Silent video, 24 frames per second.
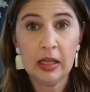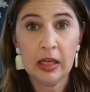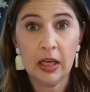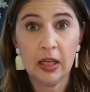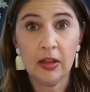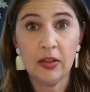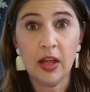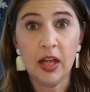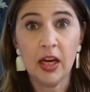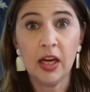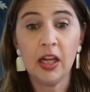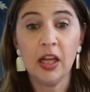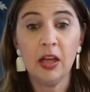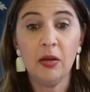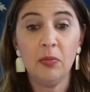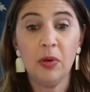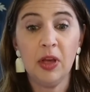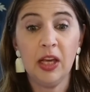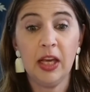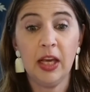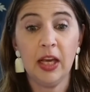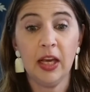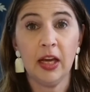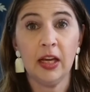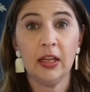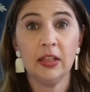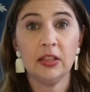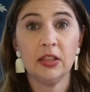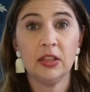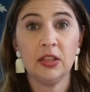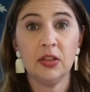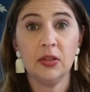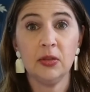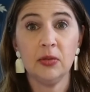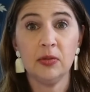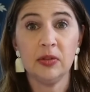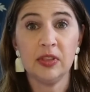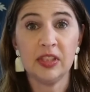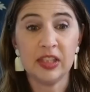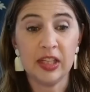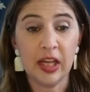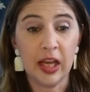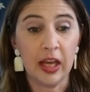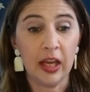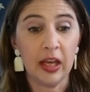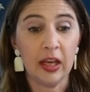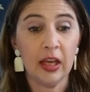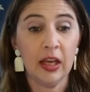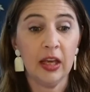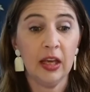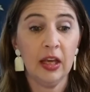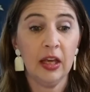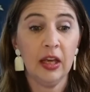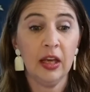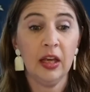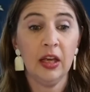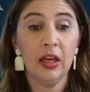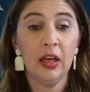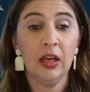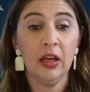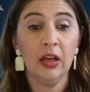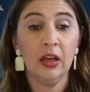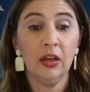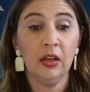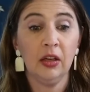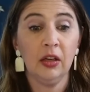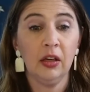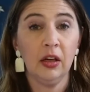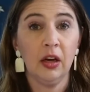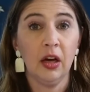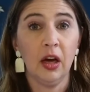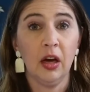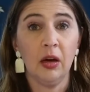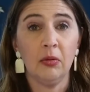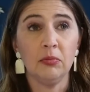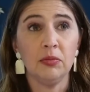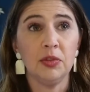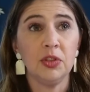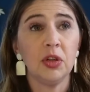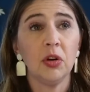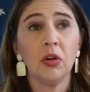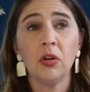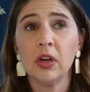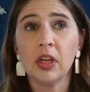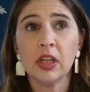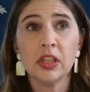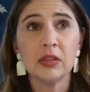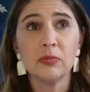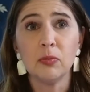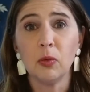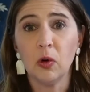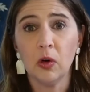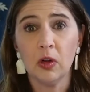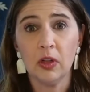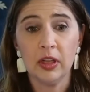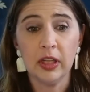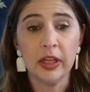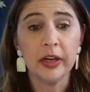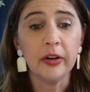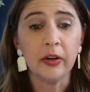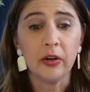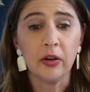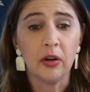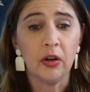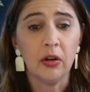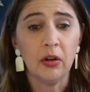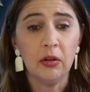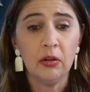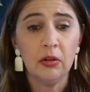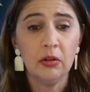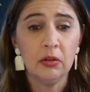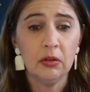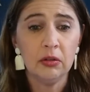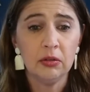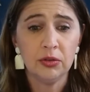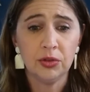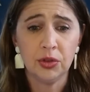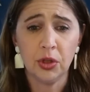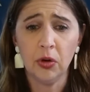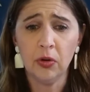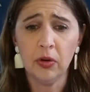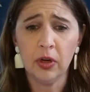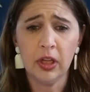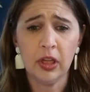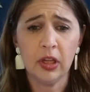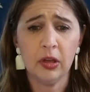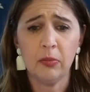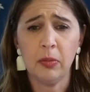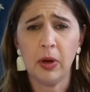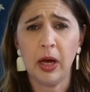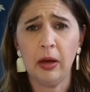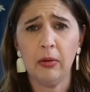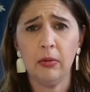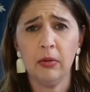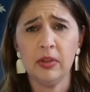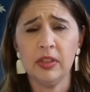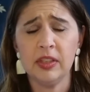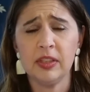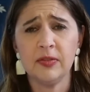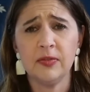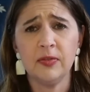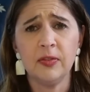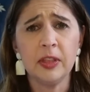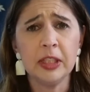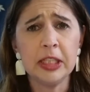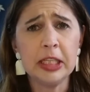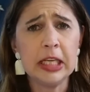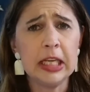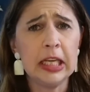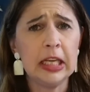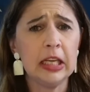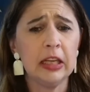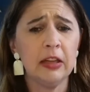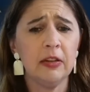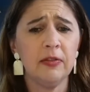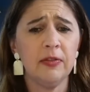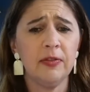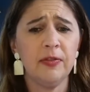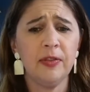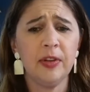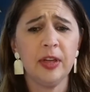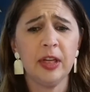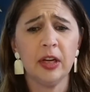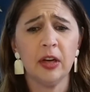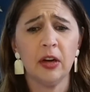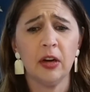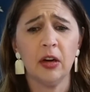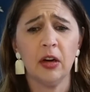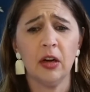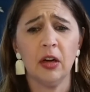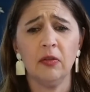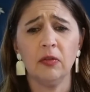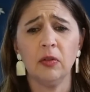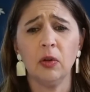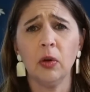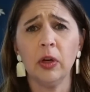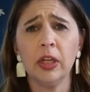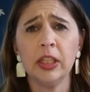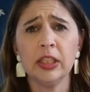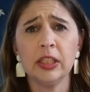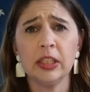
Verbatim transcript: And then he began to sink. Um, Jonah is more literal. Jonah in the Bible, he's fleeing in fear of going